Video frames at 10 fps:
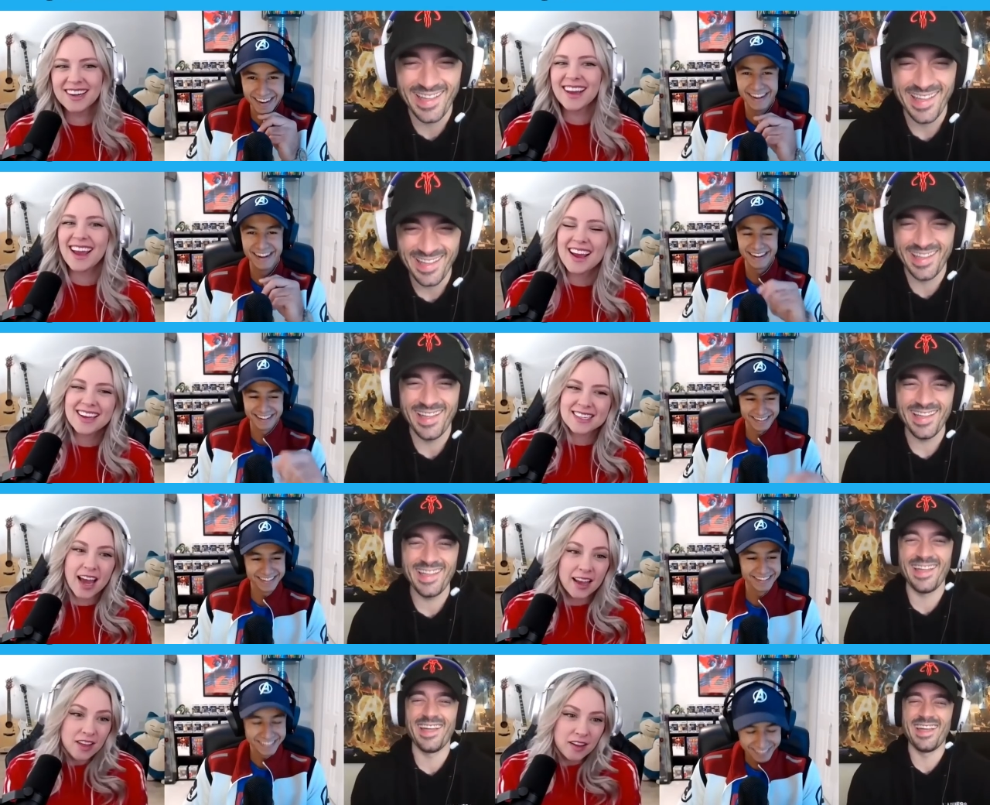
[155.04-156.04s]
Speaker 1: and
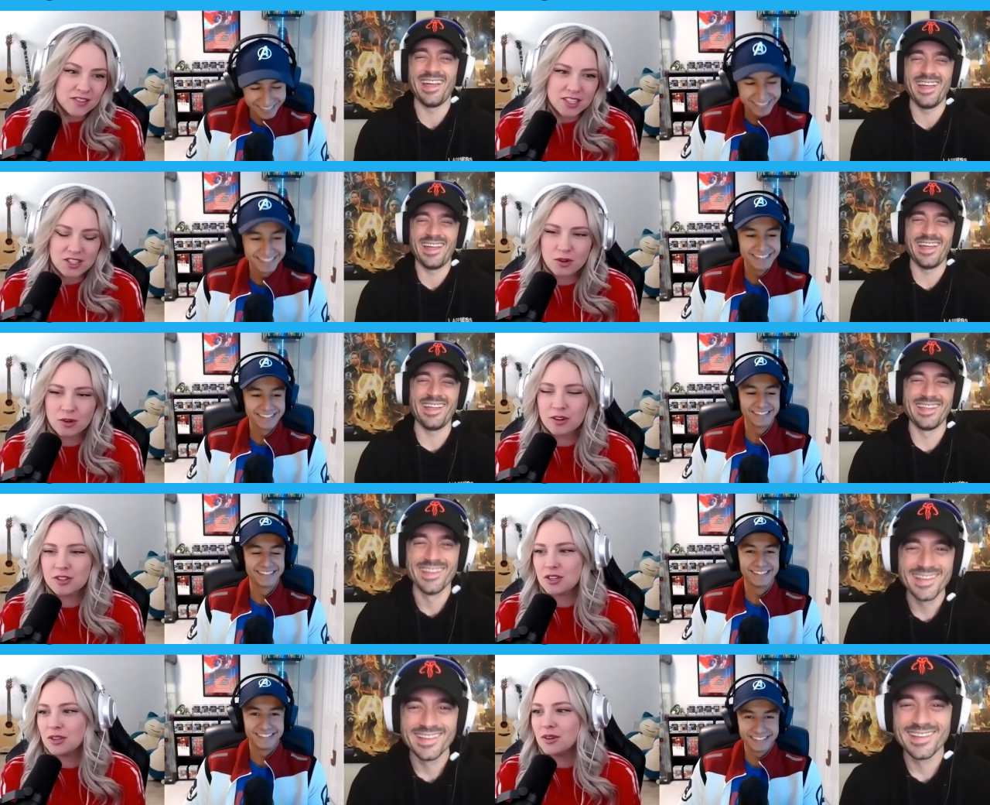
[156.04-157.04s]
I loved this Joker
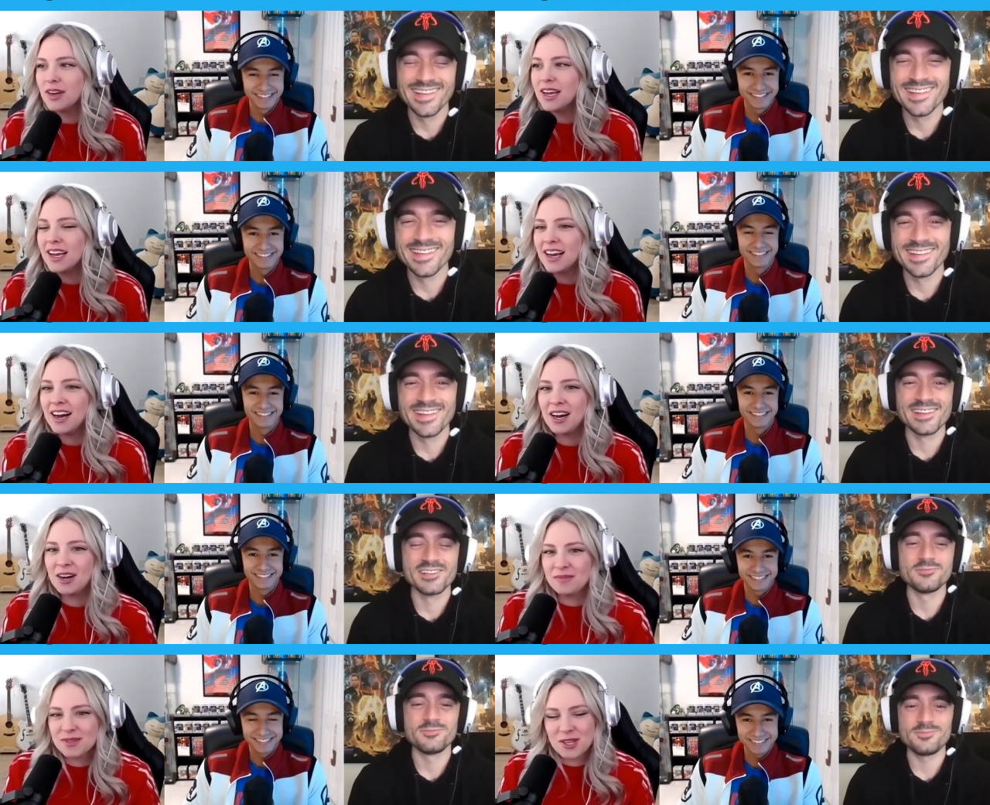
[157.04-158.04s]
too.
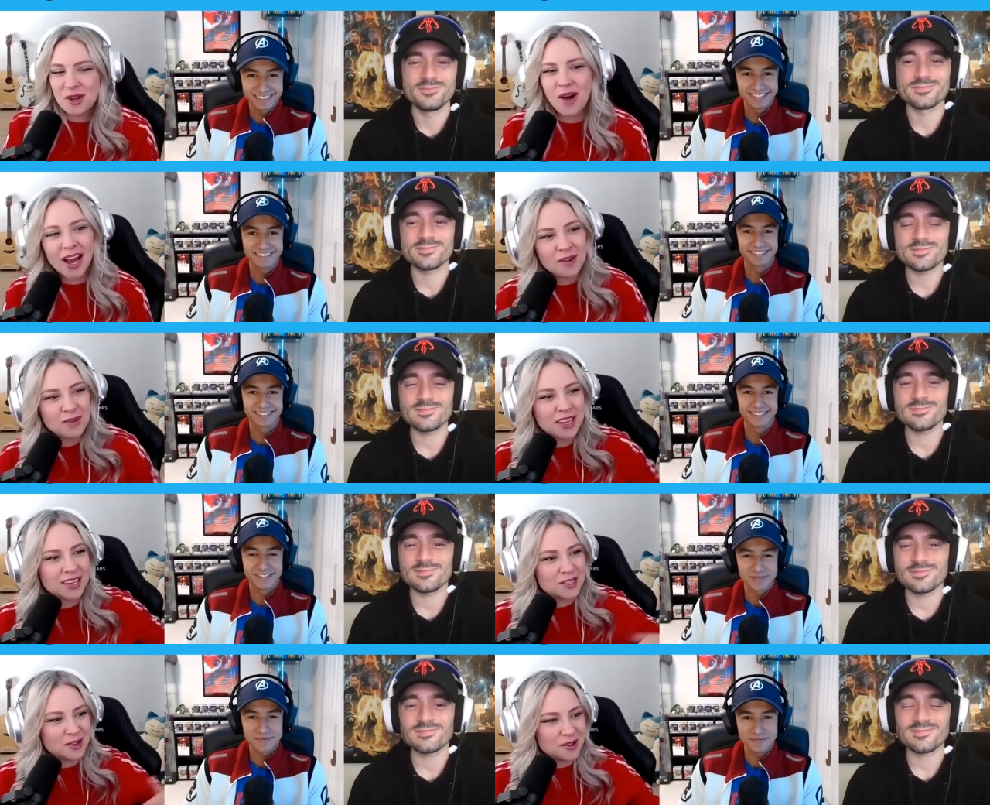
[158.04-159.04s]
Um, so I would
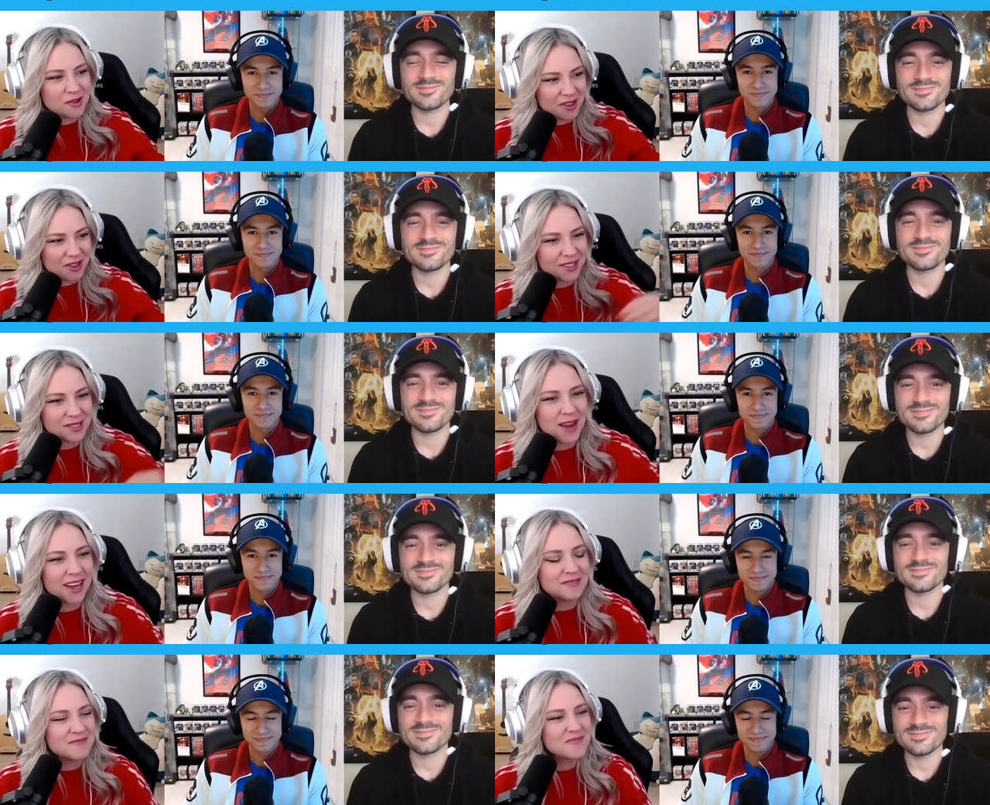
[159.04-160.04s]
like to know your thoughts,
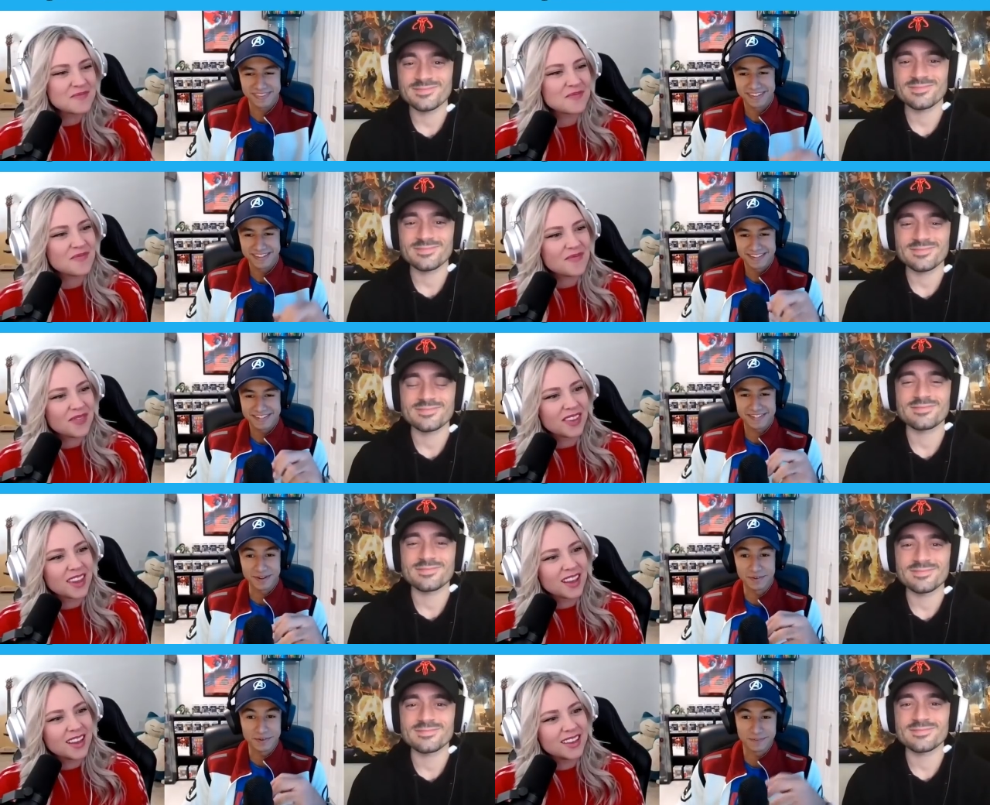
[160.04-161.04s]
Matt.
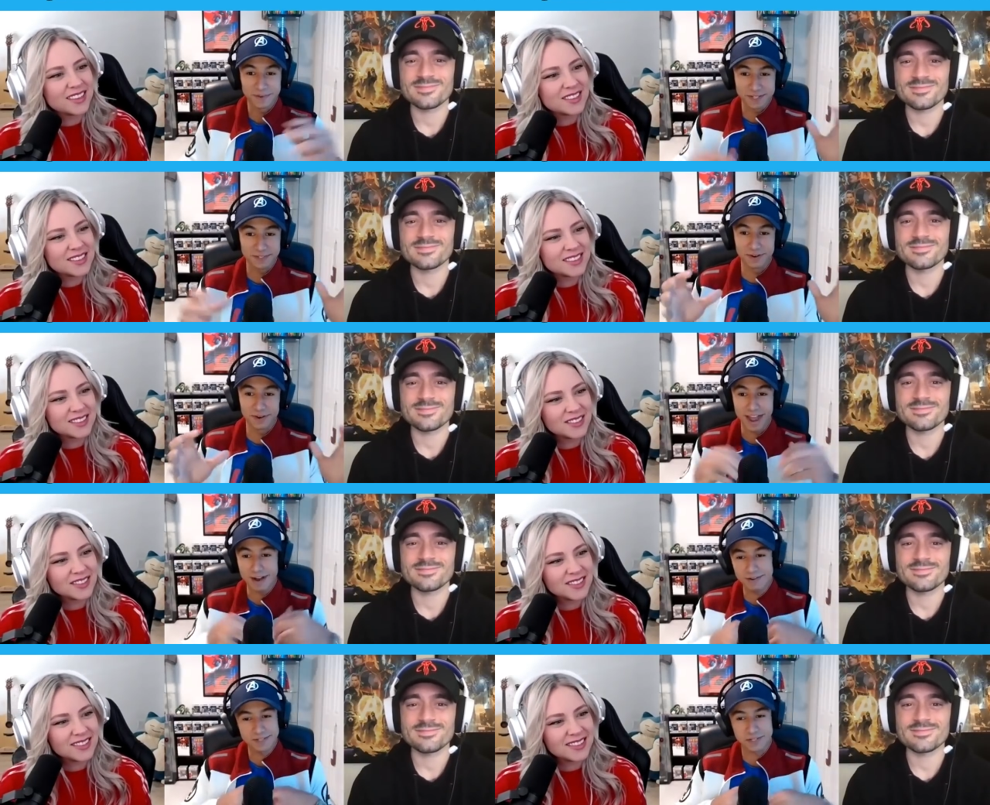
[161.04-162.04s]
Speaker 2: So, first of all,
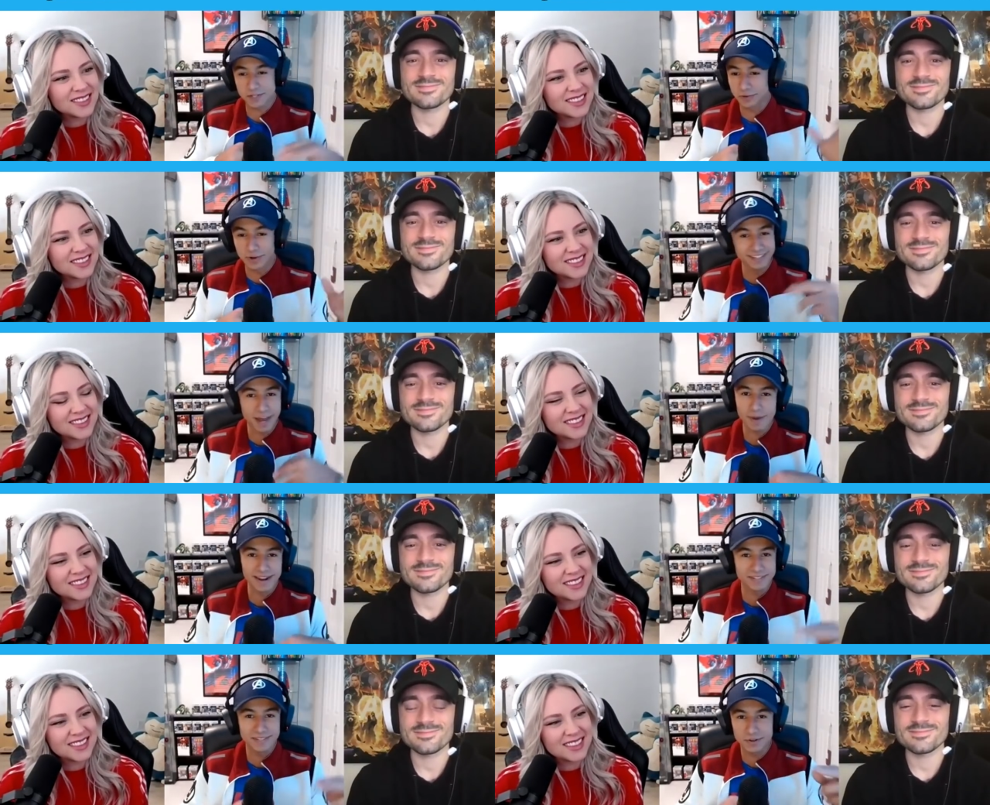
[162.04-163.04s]
I was just scrolling down
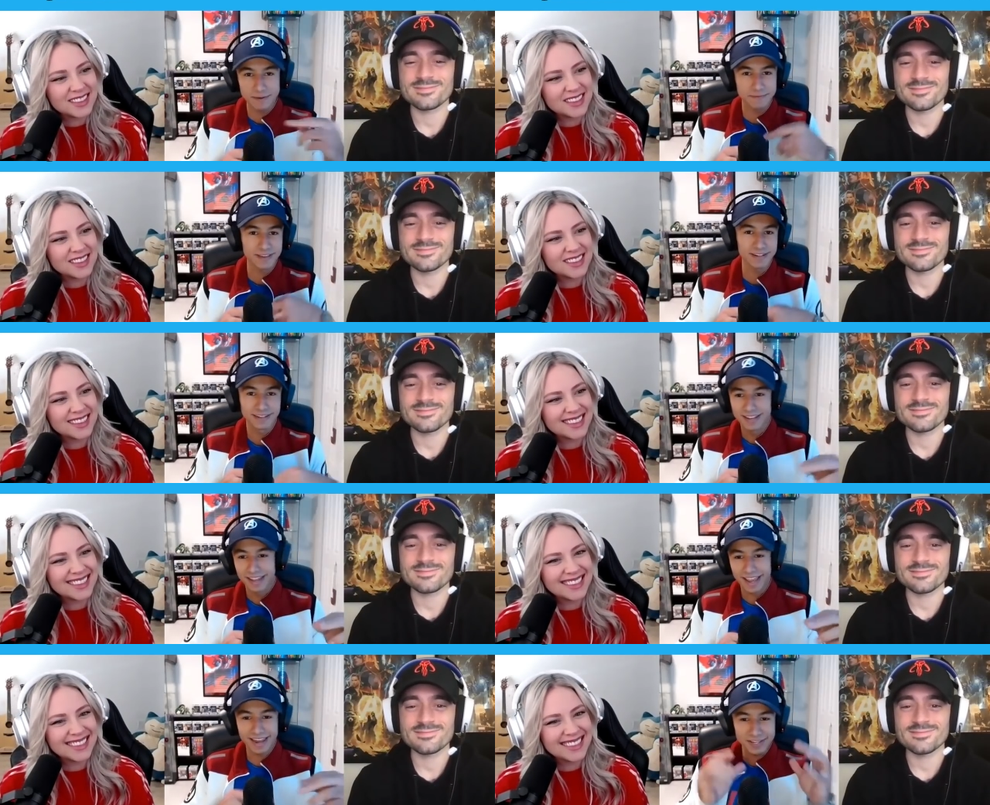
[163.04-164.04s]
my Instagram feed
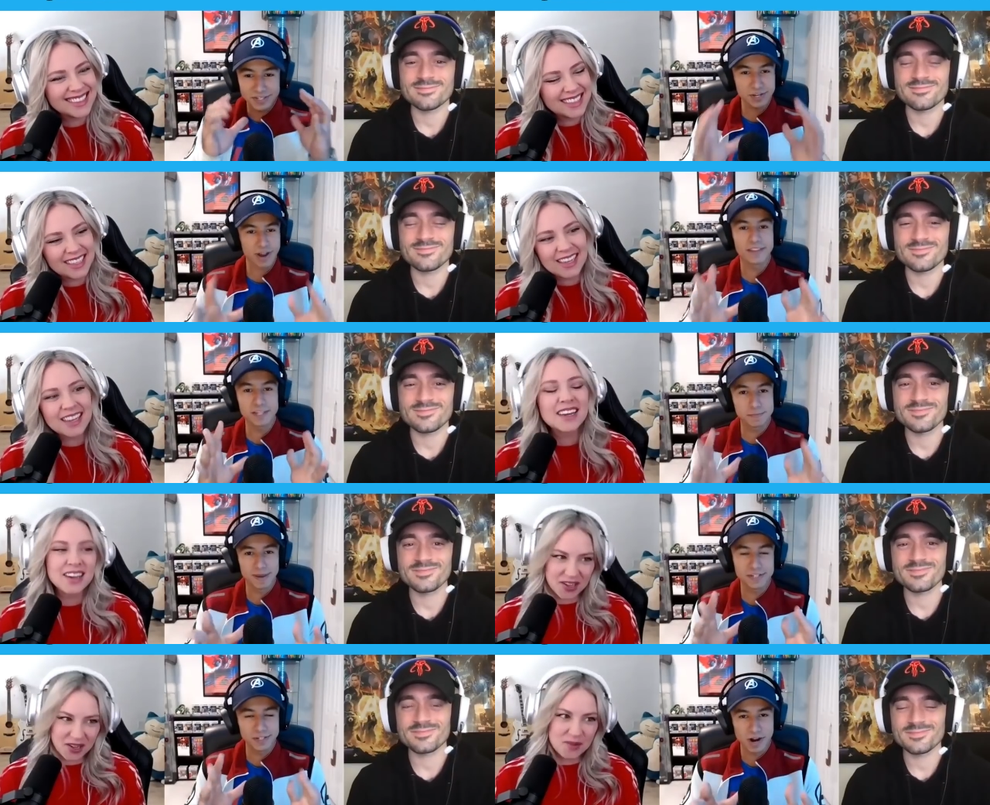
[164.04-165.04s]
and I saw this
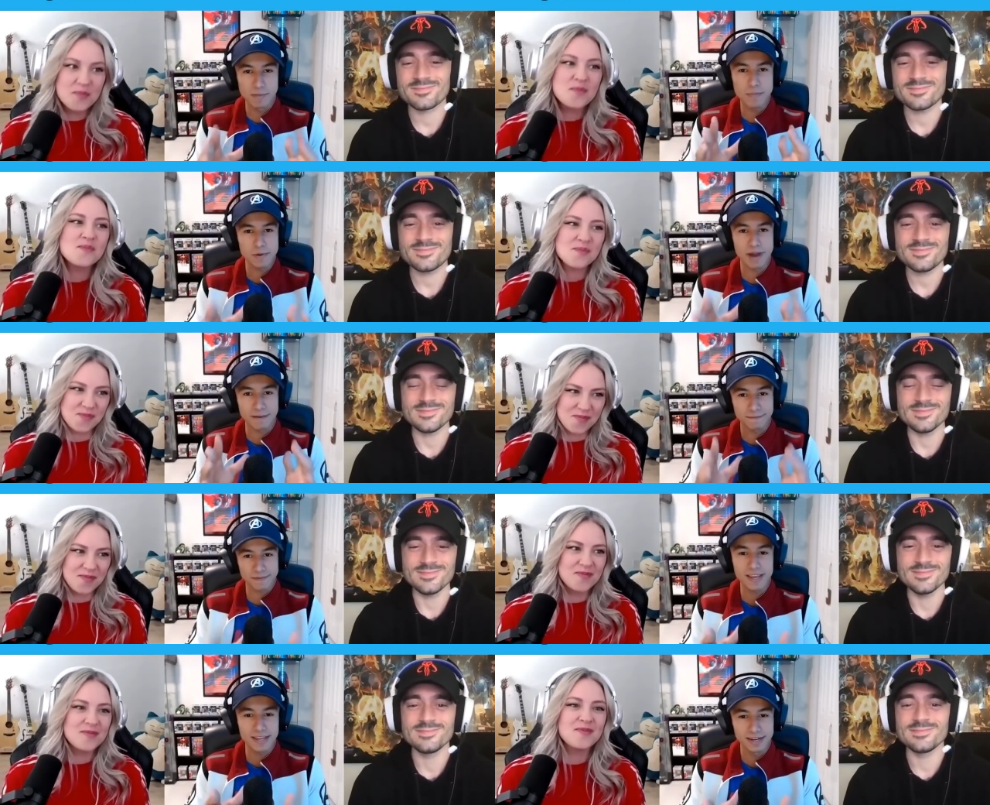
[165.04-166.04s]
picture come up on my
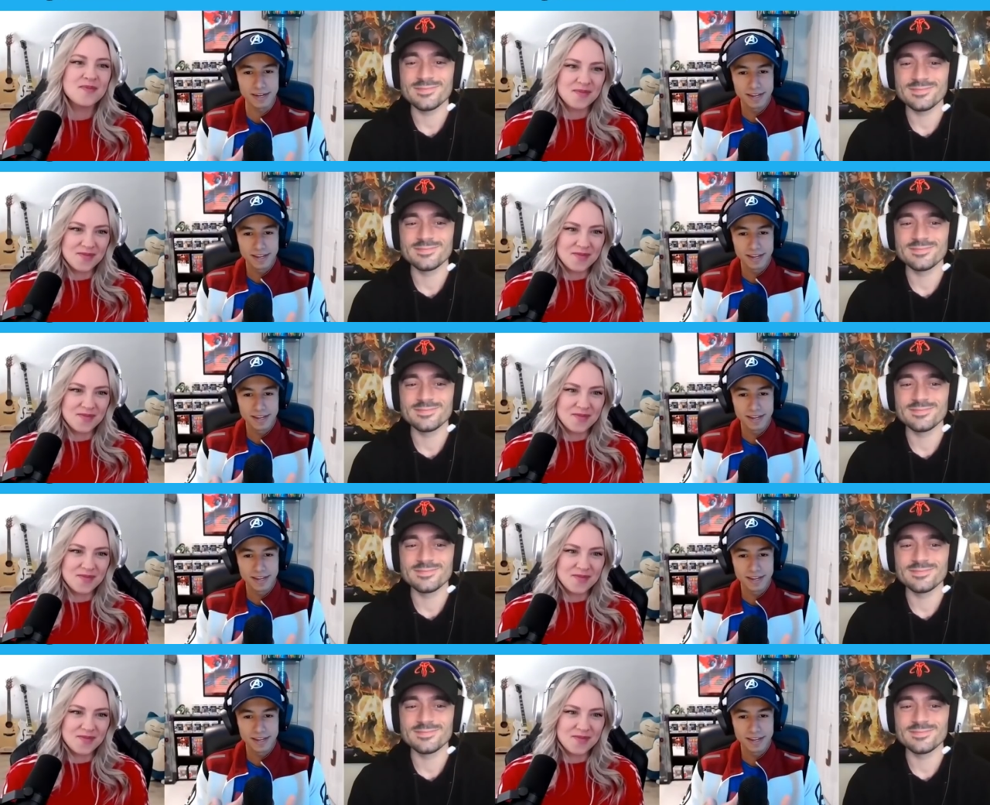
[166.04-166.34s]
feed